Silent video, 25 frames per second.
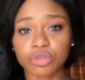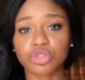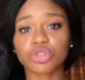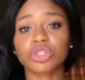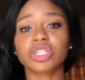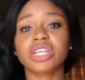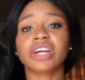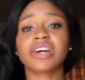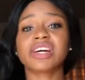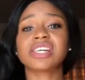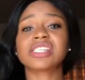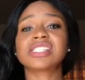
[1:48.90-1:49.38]
So
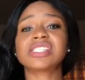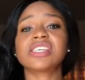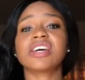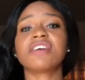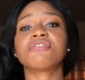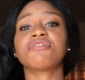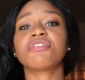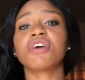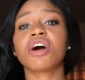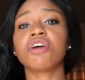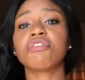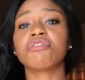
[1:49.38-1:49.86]
there are
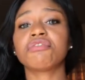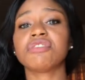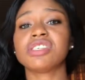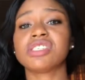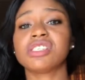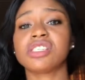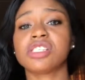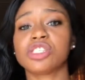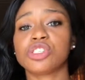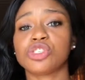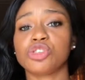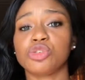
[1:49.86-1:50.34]
several
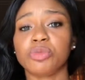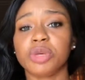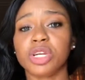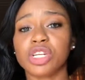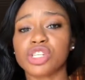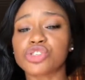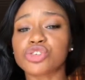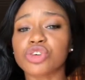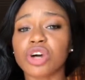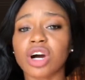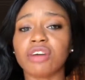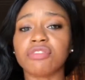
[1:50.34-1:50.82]
reasons you may
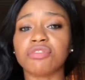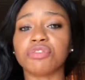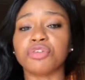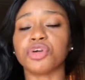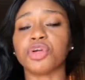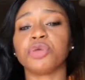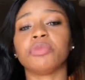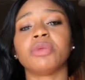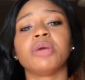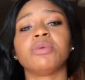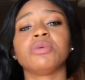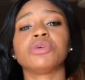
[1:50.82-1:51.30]
travel.
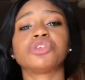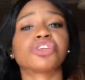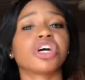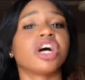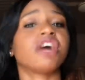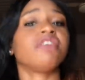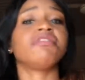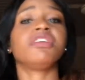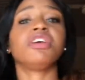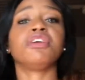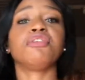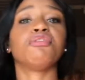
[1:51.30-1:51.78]
You may be
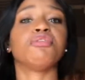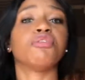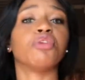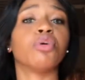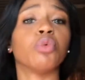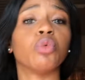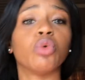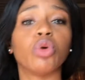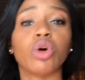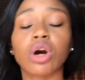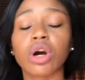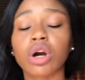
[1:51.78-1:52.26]
traveling for
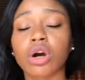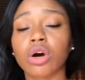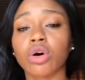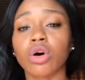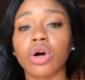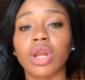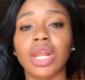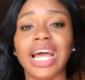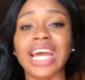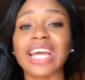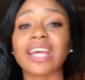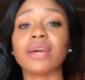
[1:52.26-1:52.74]
work
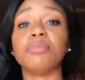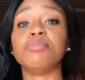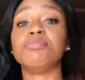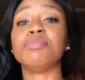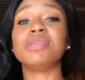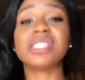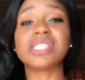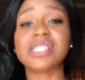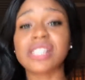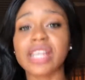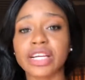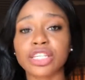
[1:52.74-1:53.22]
or like a
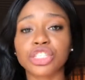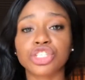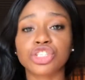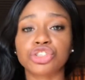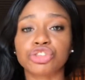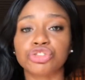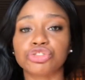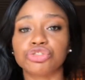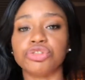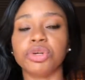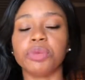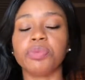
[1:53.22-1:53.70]
business
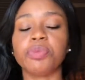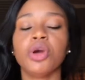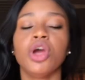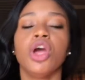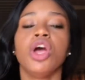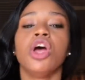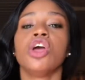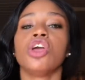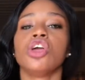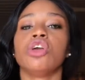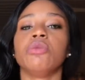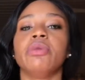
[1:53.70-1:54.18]
trip.
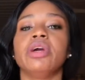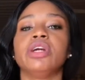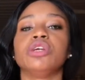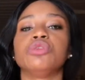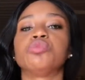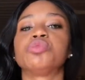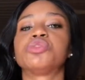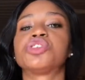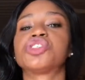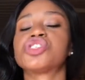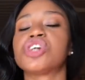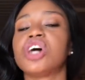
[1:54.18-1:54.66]
You may be
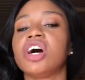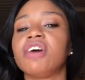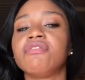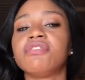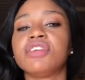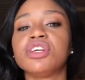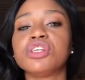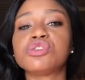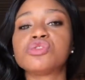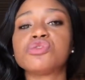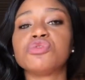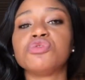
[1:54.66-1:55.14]

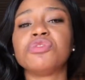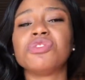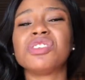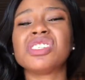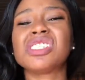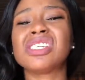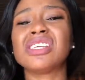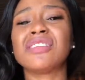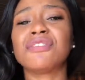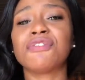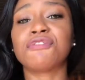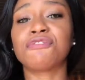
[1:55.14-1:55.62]
traveling to
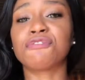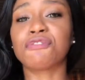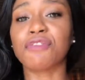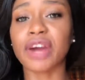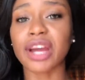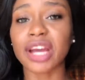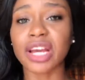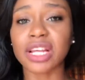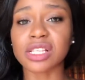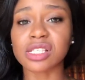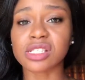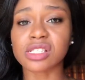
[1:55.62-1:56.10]
visit
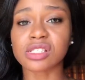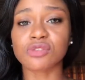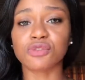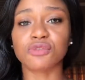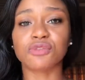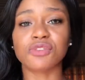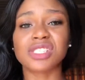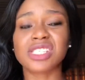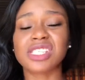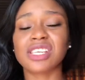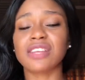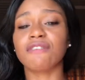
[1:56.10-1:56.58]
friends, to
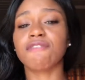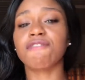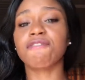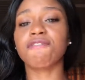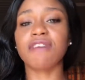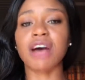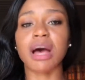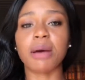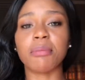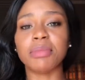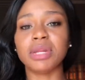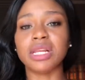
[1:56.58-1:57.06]
visit
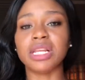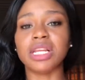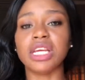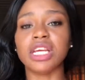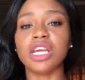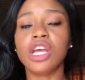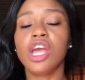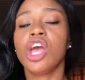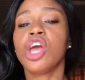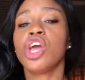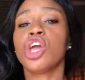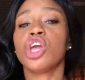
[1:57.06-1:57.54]
family.
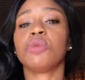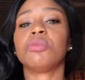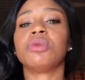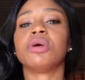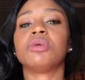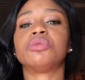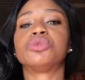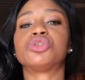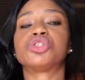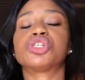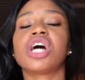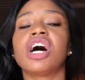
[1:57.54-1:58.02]
You may
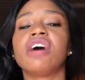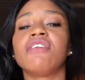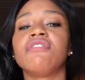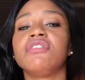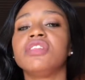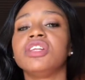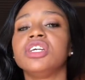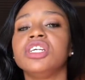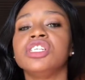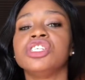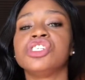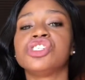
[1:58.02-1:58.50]
be
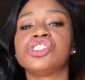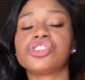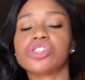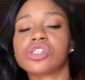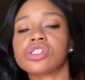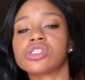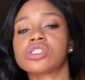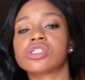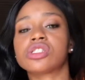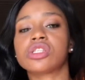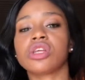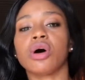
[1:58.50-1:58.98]
traveling
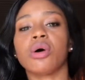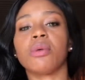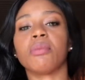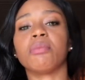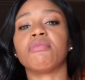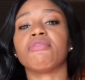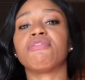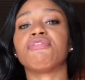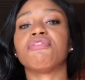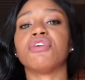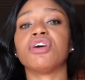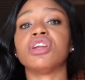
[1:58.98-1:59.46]
just
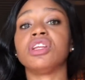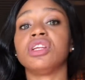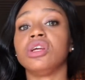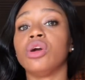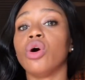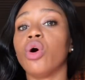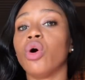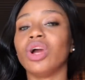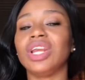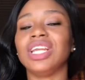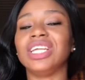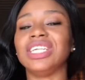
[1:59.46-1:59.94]
for the
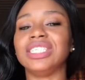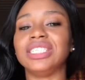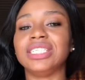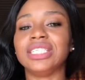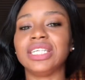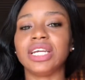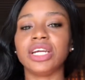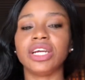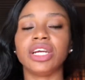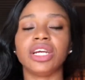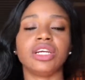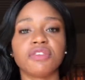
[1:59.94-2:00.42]

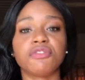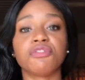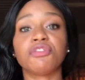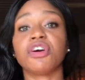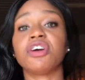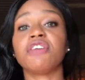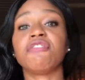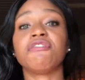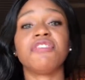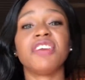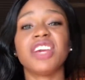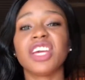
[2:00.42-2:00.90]
holiday, for
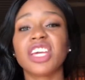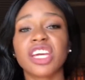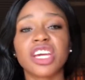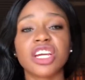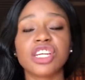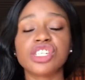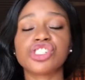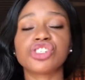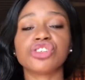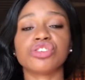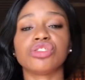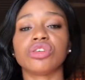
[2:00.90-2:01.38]
a
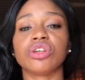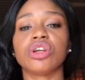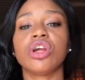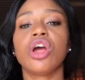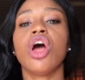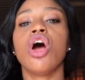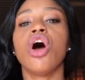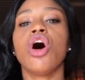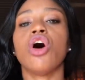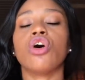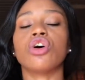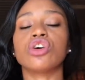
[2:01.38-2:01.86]
vacation
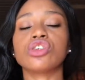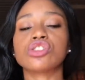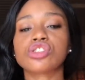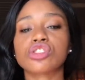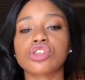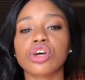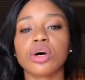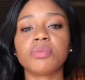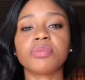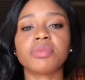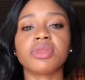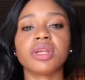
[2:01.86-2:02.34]
or
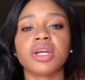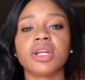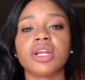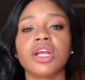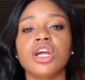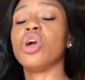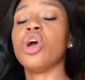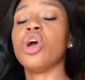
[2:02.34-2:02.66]
something.